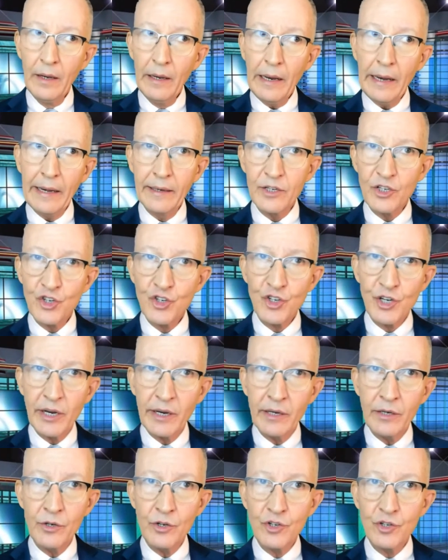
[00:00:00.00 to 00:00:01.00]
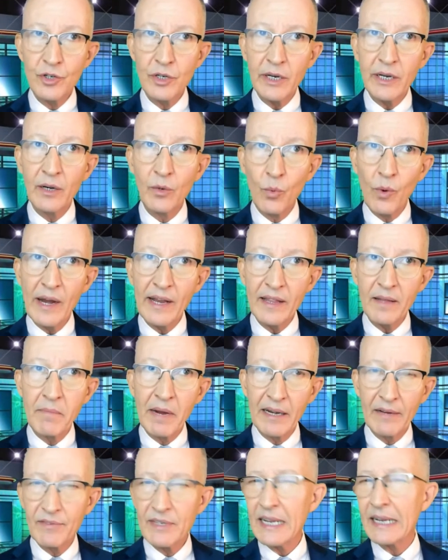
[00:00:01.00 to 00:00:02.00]
And it's changed in a way that
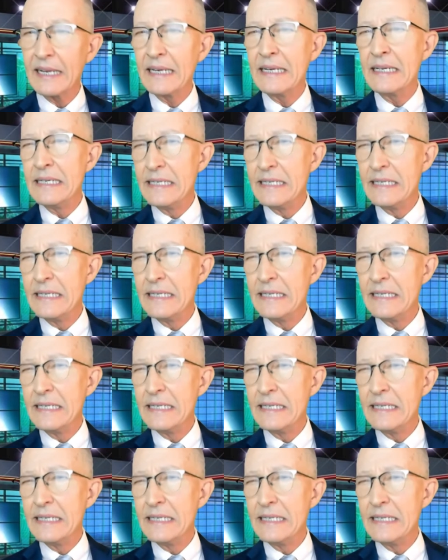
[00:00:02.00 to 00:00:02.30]
might have taken